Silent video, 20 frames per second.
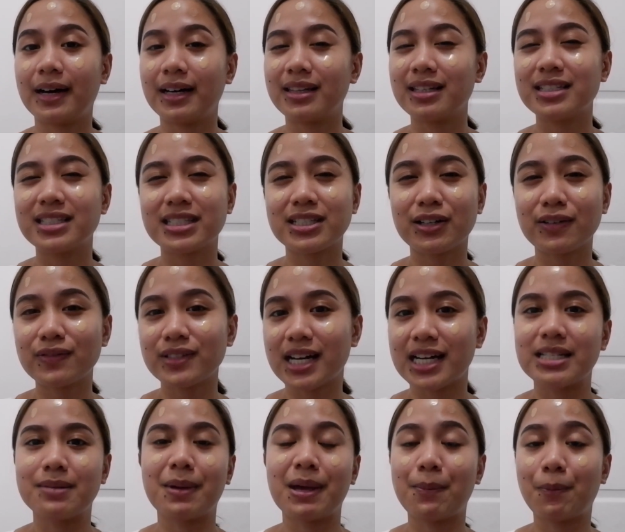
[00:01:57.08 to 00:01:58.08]
this serves
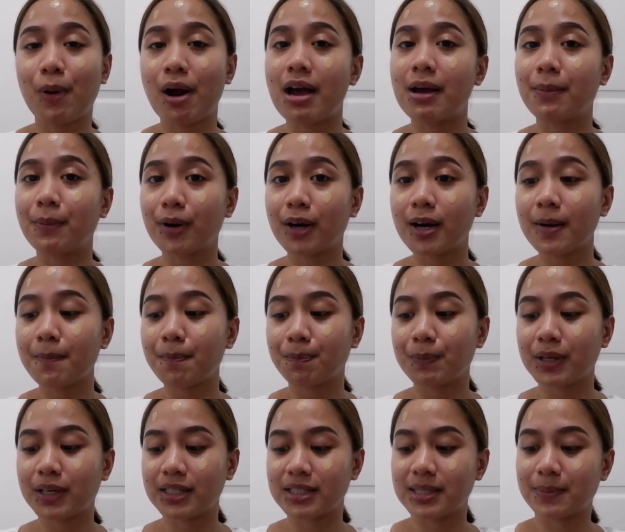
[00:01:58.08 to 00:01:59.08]
as my primer
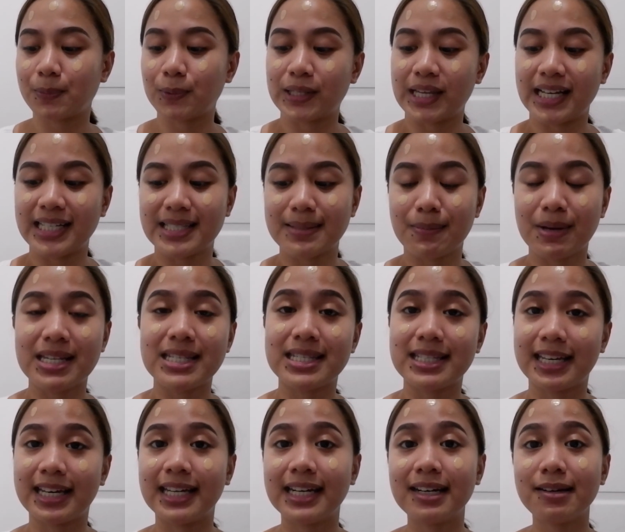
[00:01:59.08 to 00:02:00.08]
because it protects my
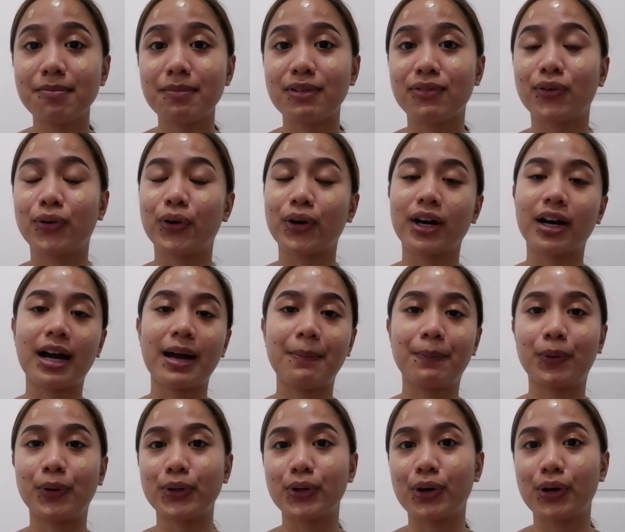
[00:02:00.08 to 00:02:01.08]
skin before I
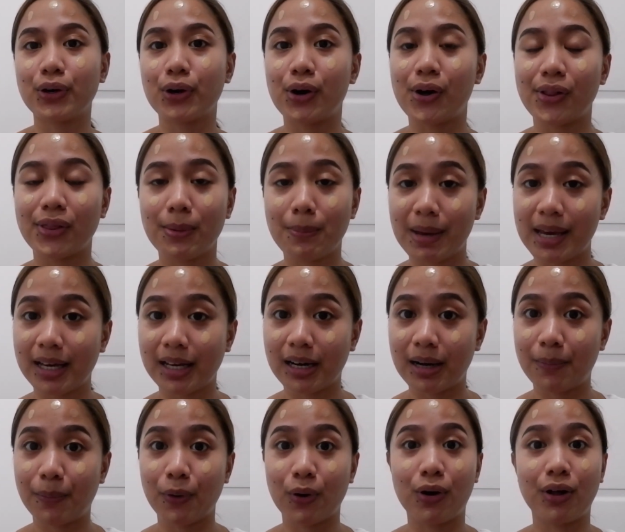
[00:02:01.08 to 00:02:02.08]
put on all the
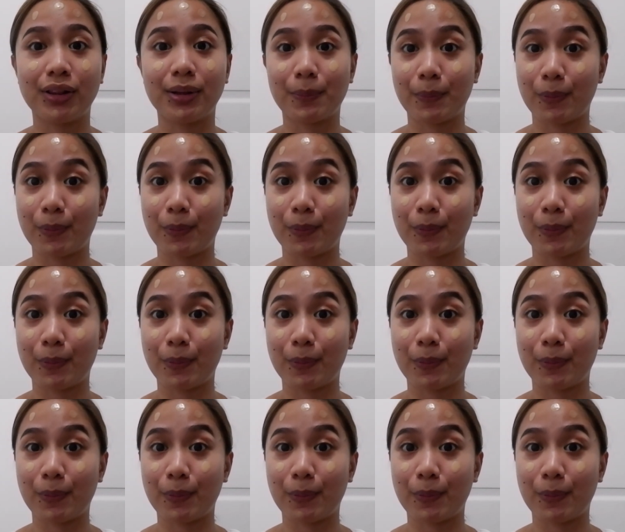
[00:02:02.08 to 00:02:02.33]
makeup or all the